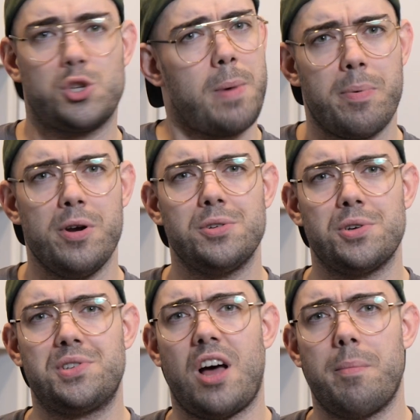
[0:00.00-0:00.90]
So my
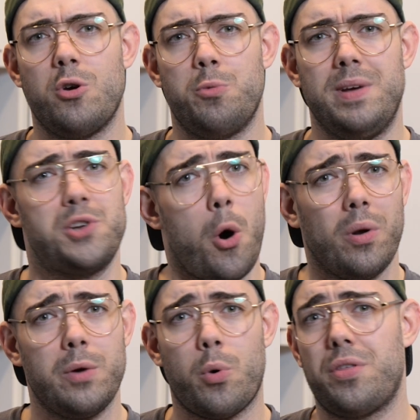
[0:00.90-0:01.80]
producers tell me it would be
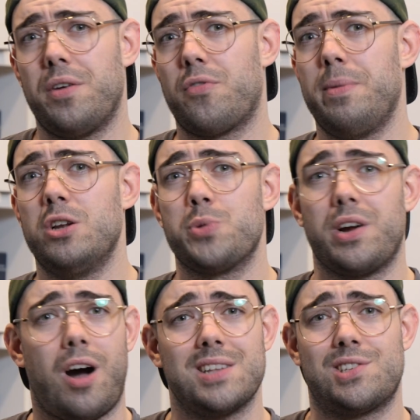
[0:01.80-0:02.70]
totally worth it for me to
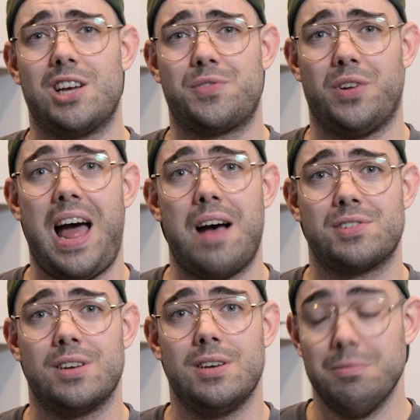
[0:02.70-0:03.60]
drink hot sauce for laughs.